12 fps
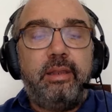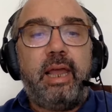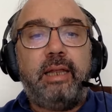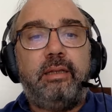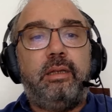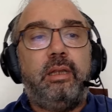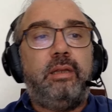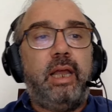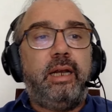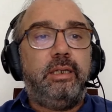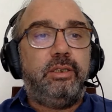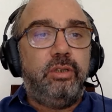
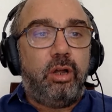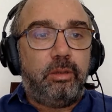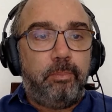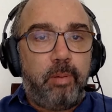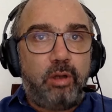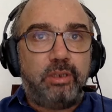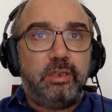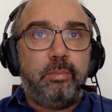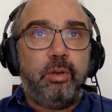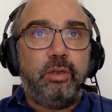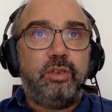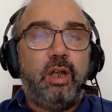That is not
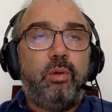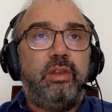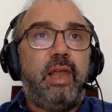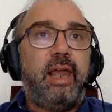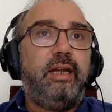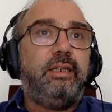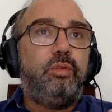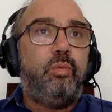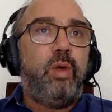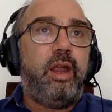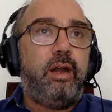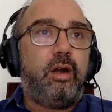possible. So that is
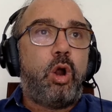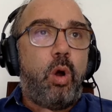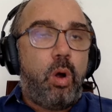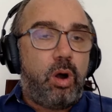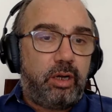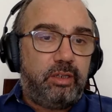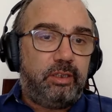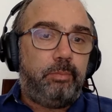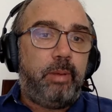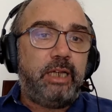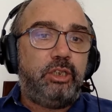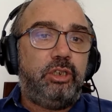where courts
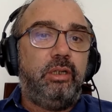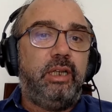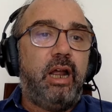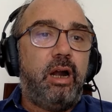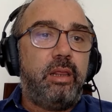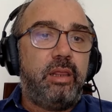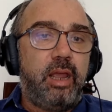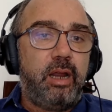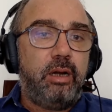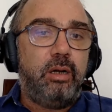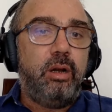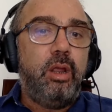especially are
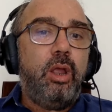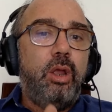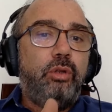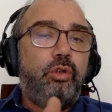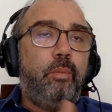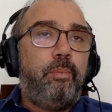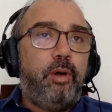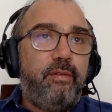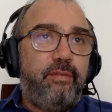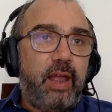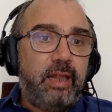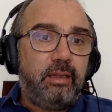there to
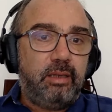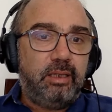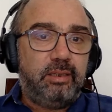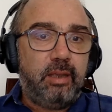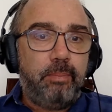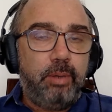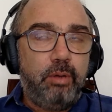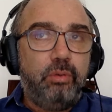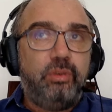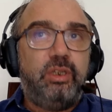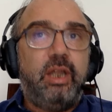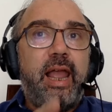prevent this
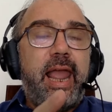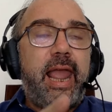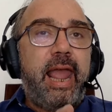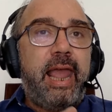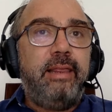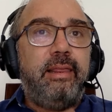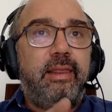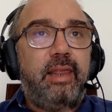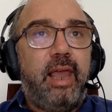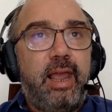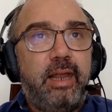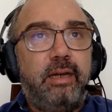abuse. And
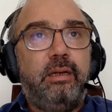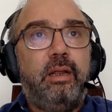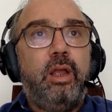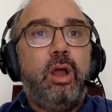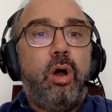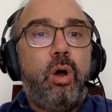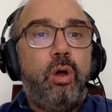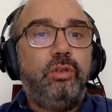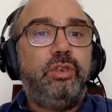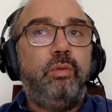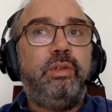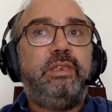then
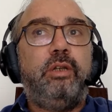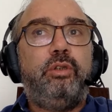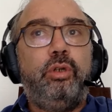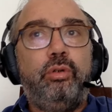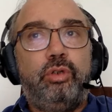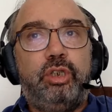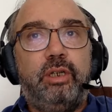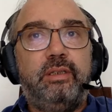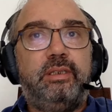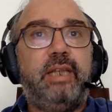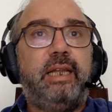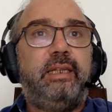also
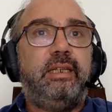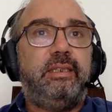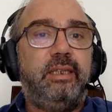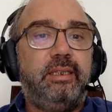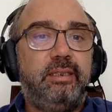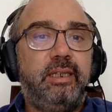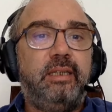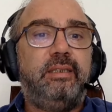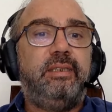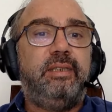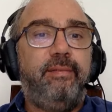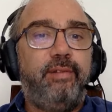institutions that exist in
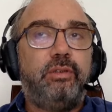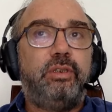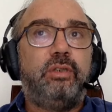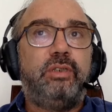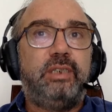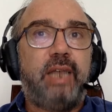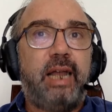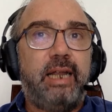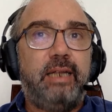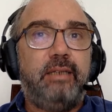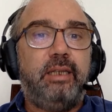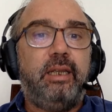civil
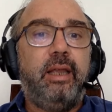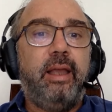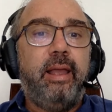society